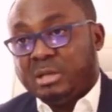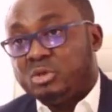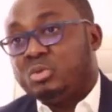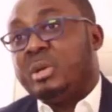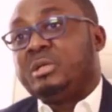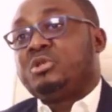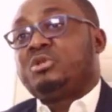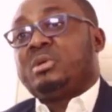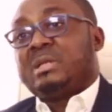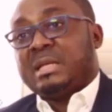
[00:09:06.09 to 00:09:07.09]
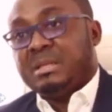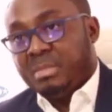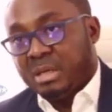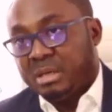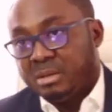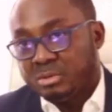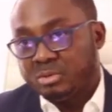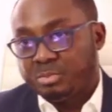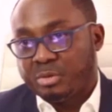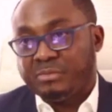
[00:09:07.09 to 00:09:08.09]
to ensure that they make
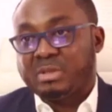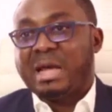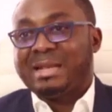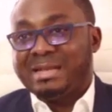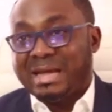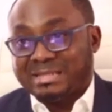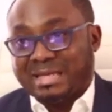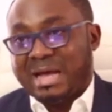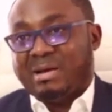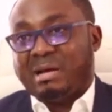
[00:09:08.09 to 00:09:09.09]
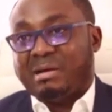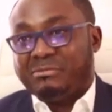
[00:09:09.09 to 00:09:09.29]
good profit, and that's our